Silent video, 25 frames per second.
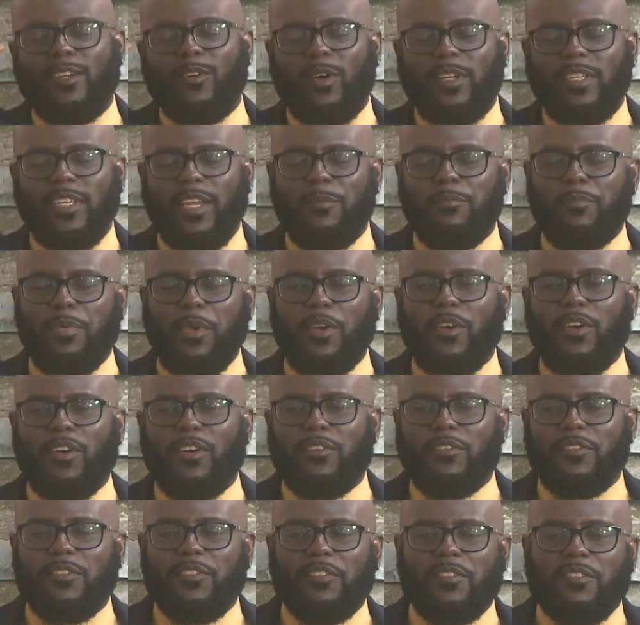want to
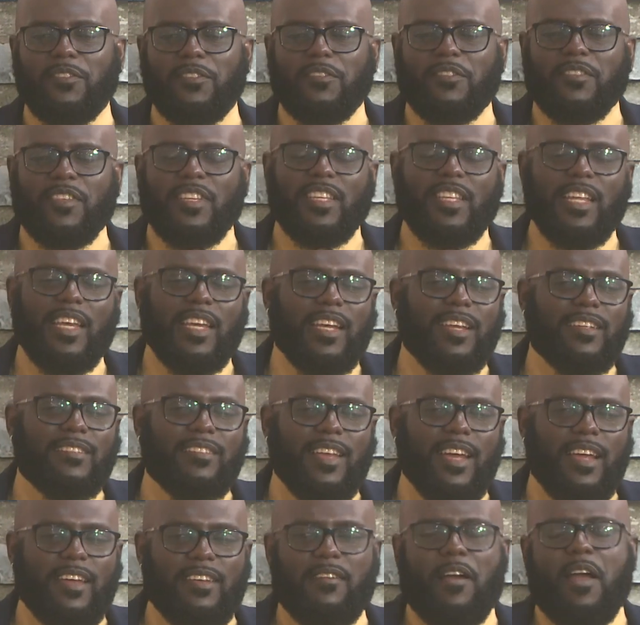appear like
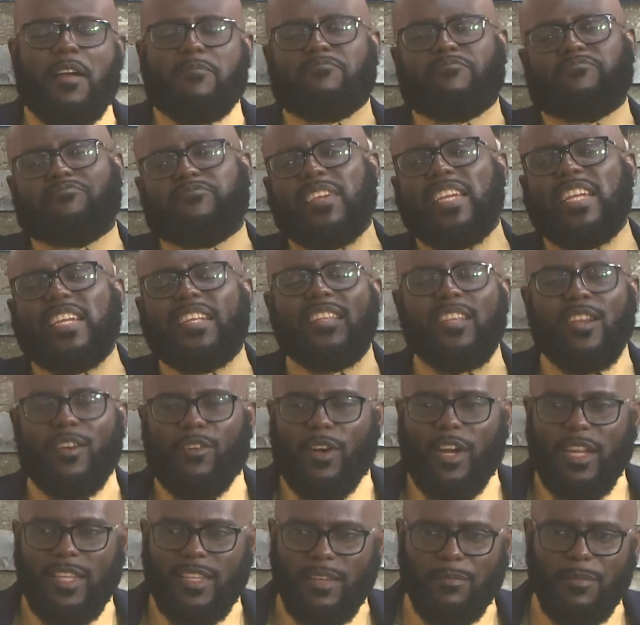ignorant.